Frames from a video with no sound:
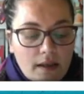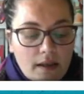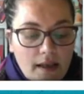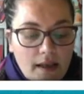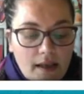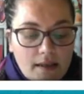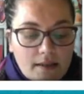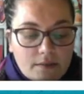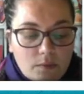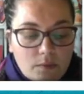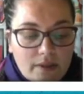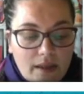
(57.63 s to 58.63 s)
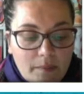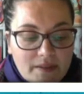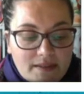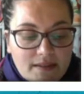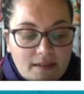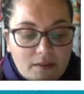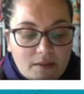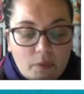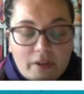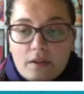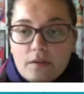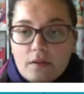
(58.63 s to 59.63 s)
And what happens is that we
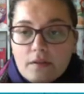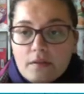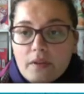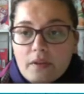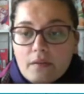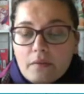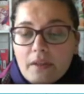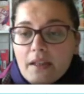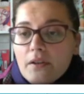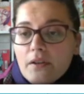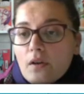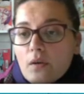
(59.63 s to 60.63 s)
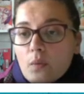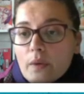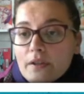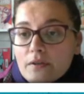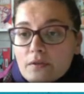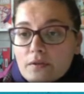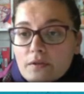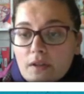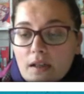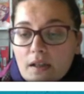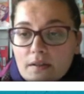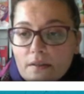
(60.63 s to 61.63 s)
don't really know where to
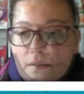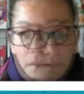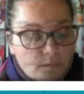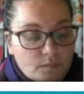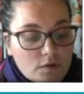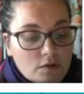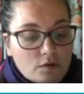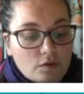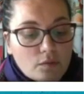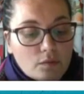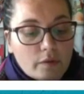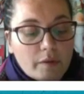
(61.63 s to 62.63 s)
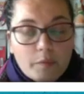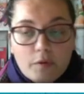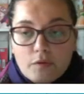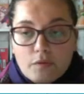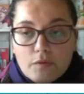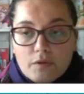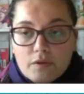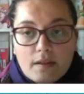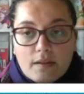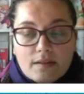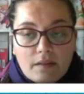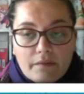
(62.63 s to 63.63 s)
start to reproduce
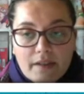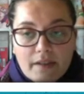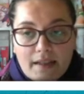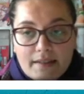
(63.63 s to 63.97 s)
something like